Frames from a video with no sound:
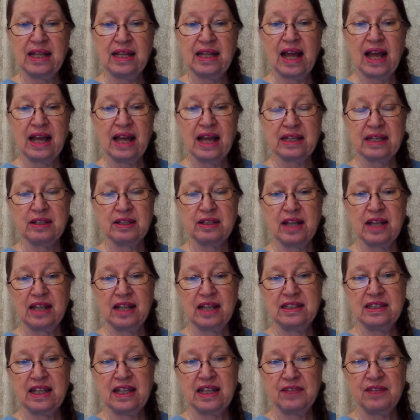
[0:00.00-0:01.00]

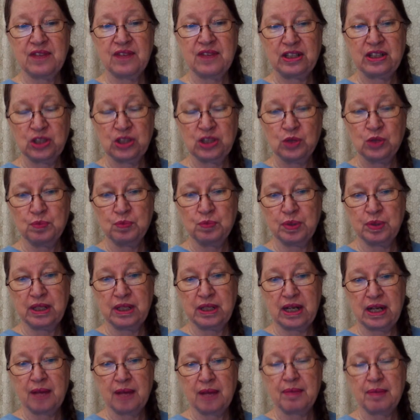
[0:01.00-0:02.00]
if I don't put
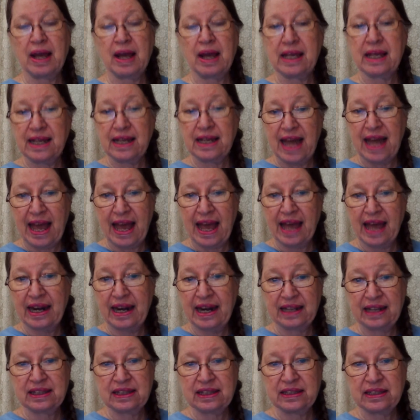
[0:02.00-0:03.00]
it up, I can add
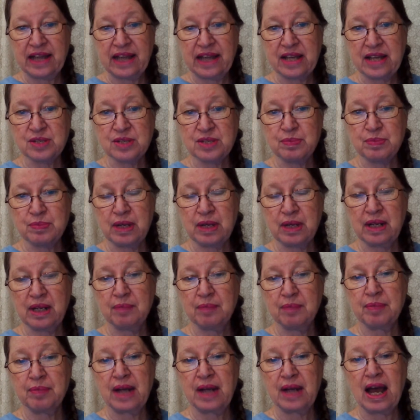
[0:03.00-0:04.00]
it at the last minute,
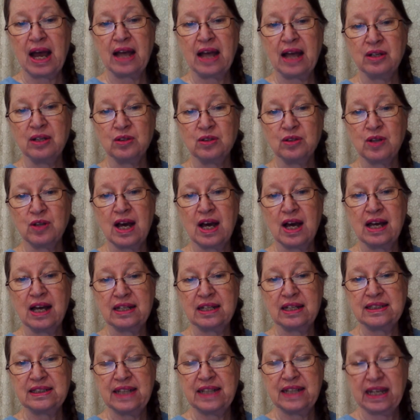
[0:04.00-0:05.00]
but I don't know how
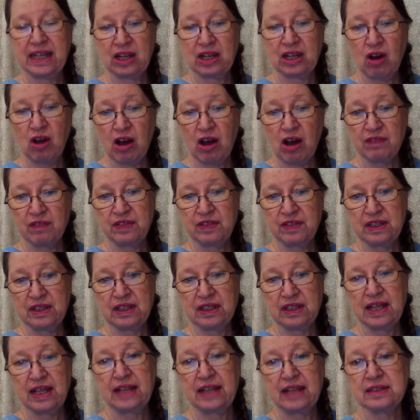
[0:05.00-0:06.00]
to take it off at the
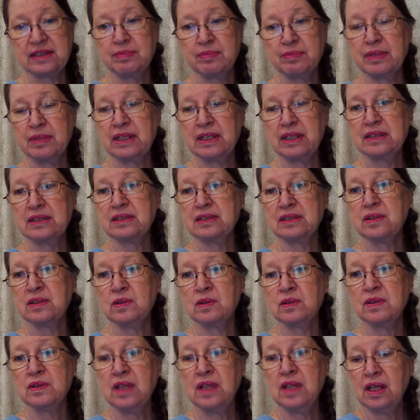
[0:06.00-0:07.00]
last minute.
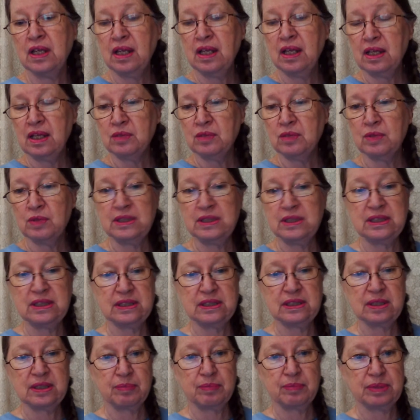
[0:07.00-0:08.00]
So once
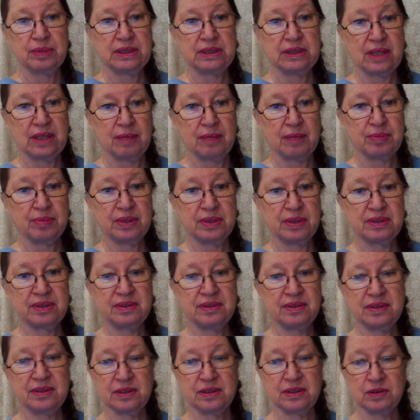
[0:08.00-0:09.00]
it's up, it's up.
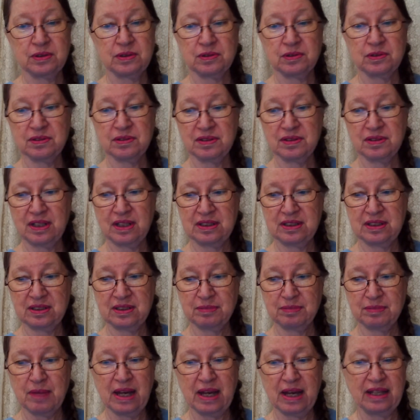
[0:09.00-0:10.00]
So
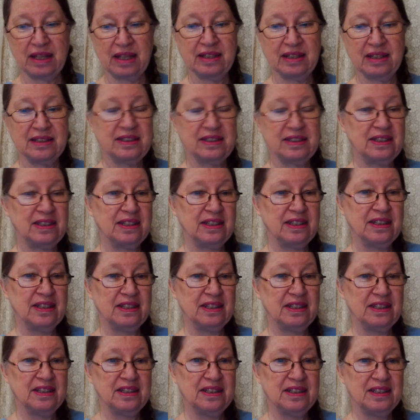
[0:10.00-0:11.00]
that's my
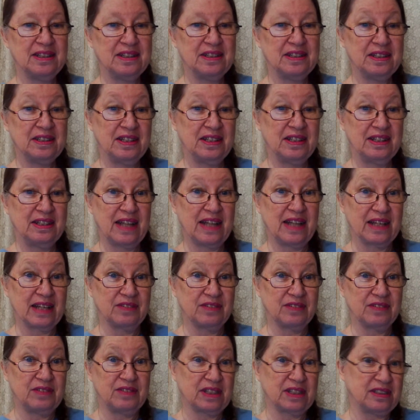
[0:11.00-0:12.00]

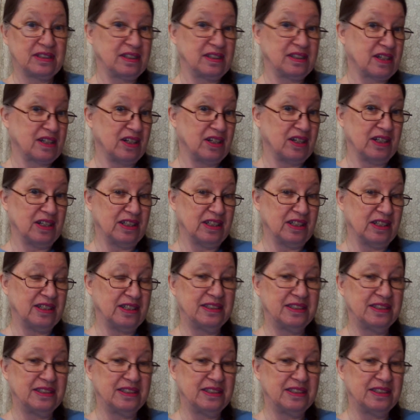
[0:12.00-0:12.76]
lack of technological